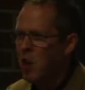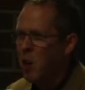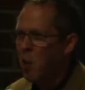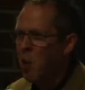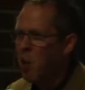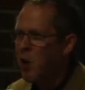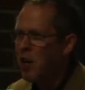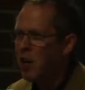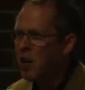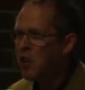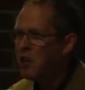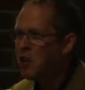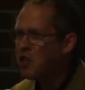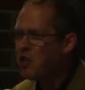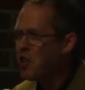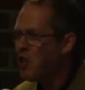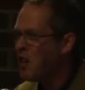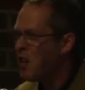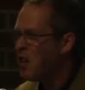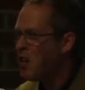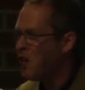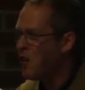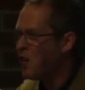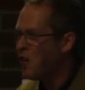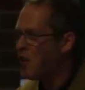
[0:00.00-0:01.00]
were
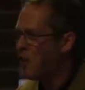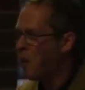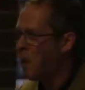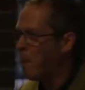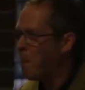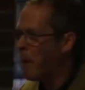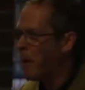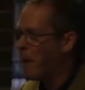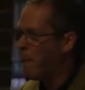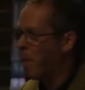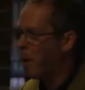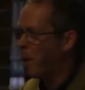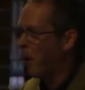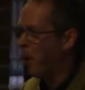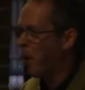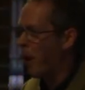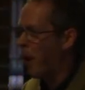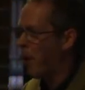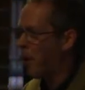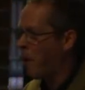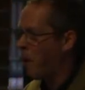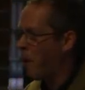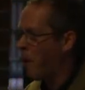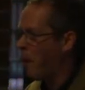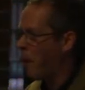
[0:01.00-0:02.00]
concerned that people,
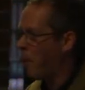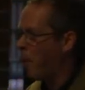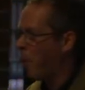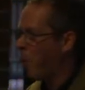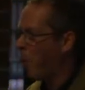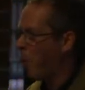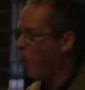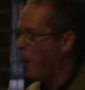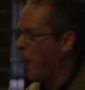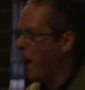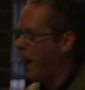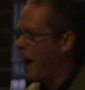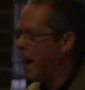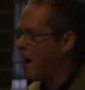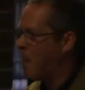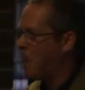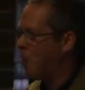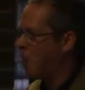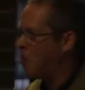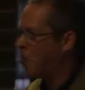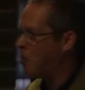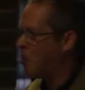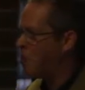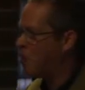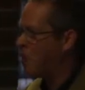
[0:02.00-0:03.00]
other people were
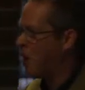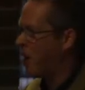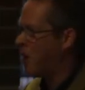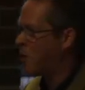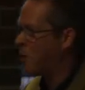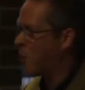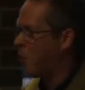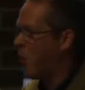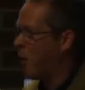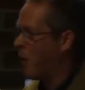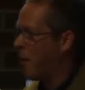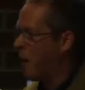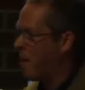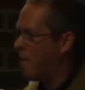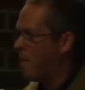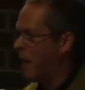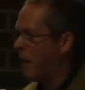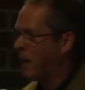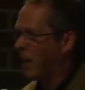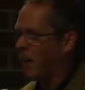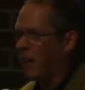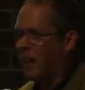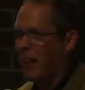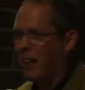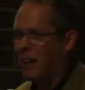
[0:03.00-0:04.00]
able to judge what their
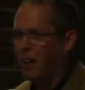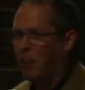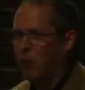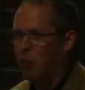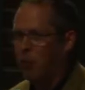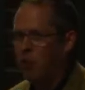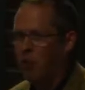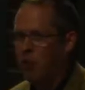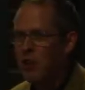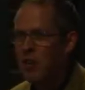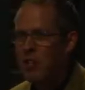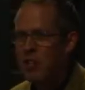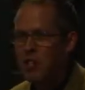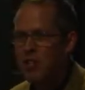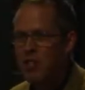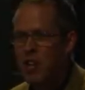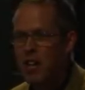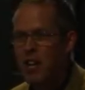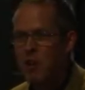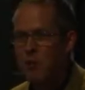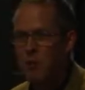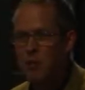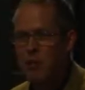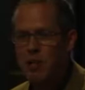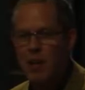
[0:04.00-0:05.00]
mental health
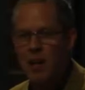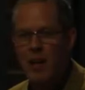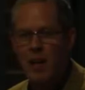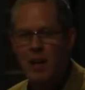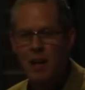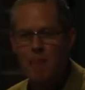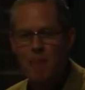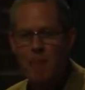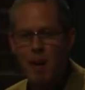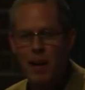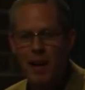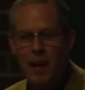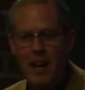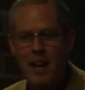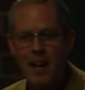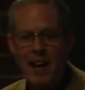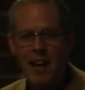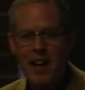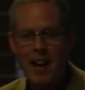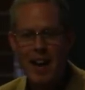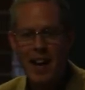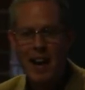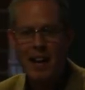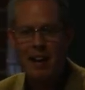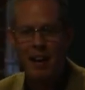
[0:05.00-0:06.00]
state was like by
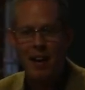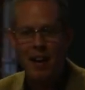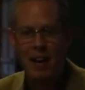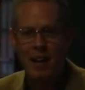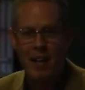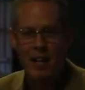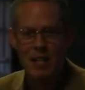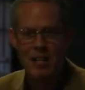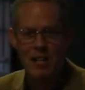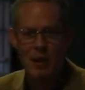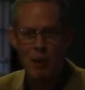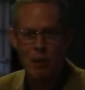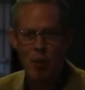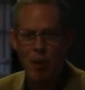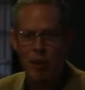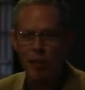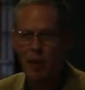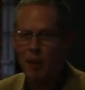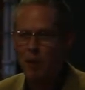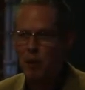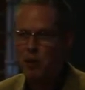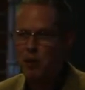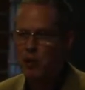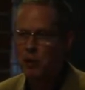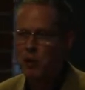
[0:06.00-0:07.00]
analysing what
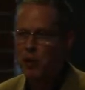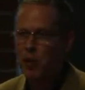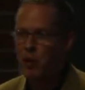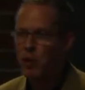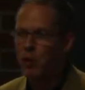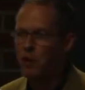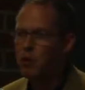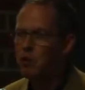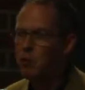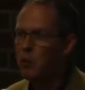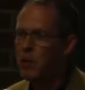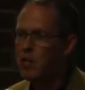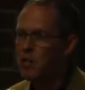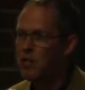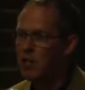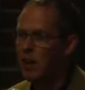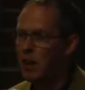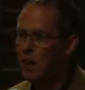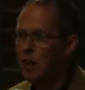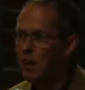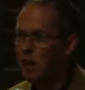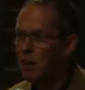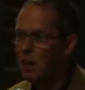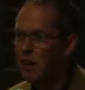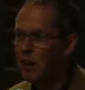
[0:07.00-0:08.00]
they were doing on
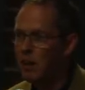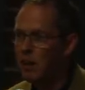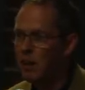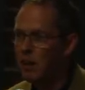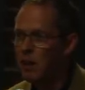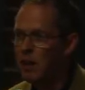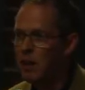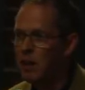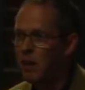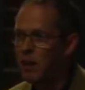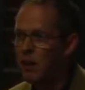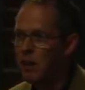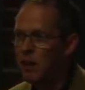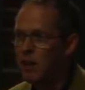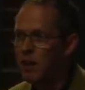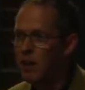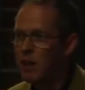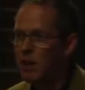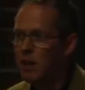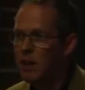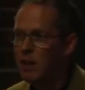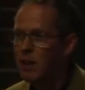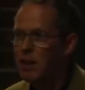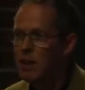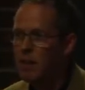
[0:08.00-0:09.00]
Twitter
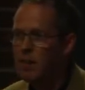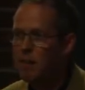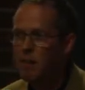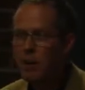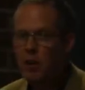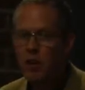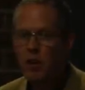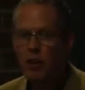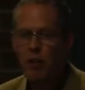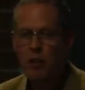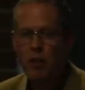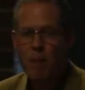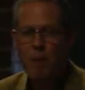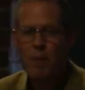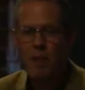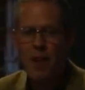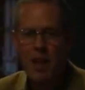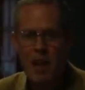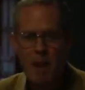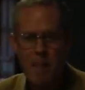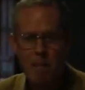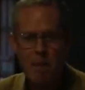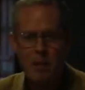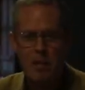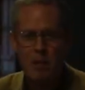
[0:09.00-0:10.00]
because from
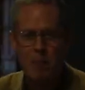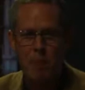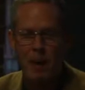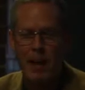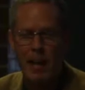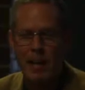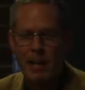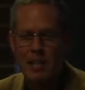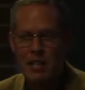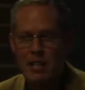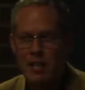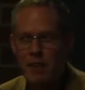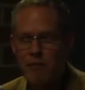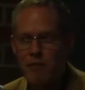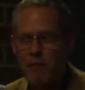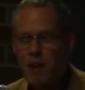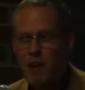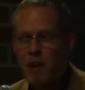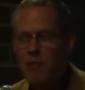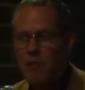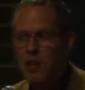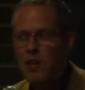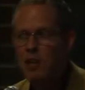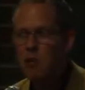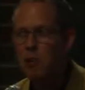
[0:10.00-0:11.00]
their perspective,
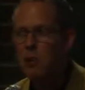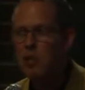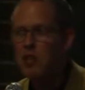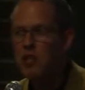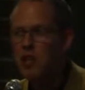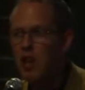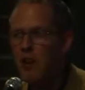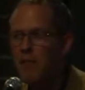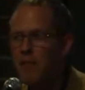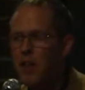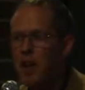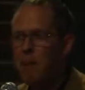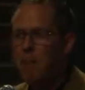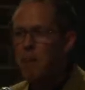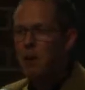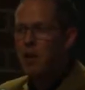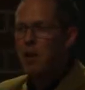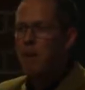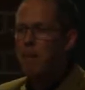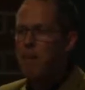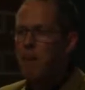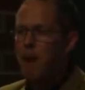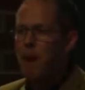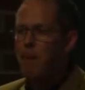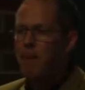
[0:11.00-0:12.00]
this was stuff they'd put
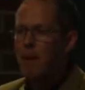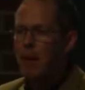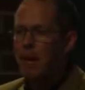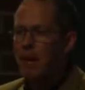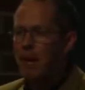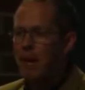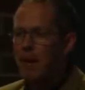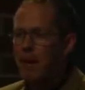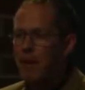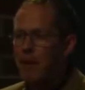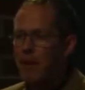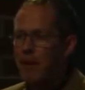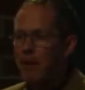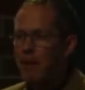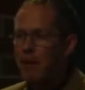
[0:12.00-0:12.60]
in public.